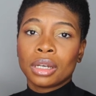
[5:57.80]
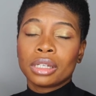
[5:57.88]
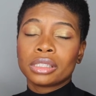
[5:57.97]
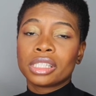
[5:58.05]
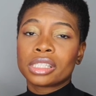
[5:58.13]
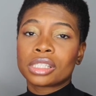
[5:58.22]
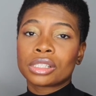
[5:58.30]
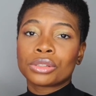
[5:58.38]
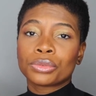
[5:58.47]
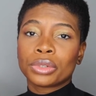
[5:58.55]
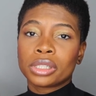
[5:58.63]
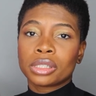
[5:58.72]
This is the
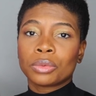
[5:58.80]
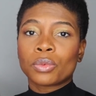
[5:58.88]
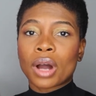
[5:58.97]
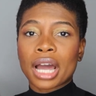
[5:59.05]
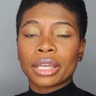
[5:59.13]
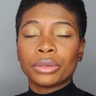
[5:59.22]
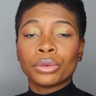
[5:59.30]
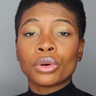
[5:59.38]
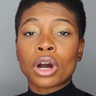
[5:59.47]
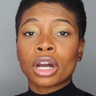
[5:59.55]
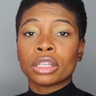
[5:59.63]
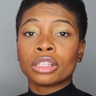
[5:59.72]
reason why you
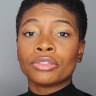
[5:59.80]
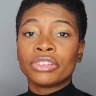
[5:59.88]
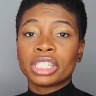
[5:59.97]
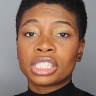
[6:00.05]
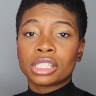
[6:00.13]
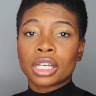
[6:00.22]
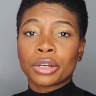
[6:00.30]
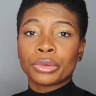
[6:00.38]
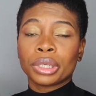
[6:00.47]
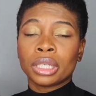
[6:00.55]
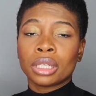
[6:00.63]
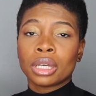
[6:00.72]
are the
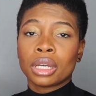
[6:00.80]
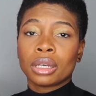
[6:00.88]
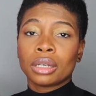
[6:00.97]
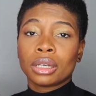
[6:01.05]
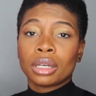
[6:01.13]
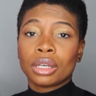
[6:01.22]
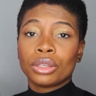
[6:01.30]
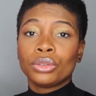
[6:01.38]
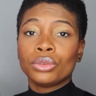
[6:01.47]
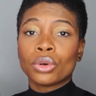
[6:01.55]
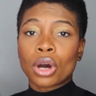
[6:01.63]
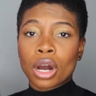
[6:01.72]
visionary.
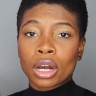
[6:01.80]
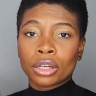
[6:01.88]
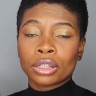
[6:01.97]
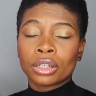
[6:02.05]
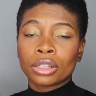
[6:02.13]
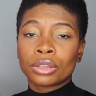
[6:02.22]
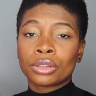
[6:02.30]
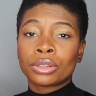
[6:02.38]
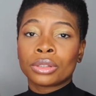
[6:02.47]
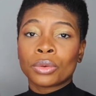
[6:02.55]
You are the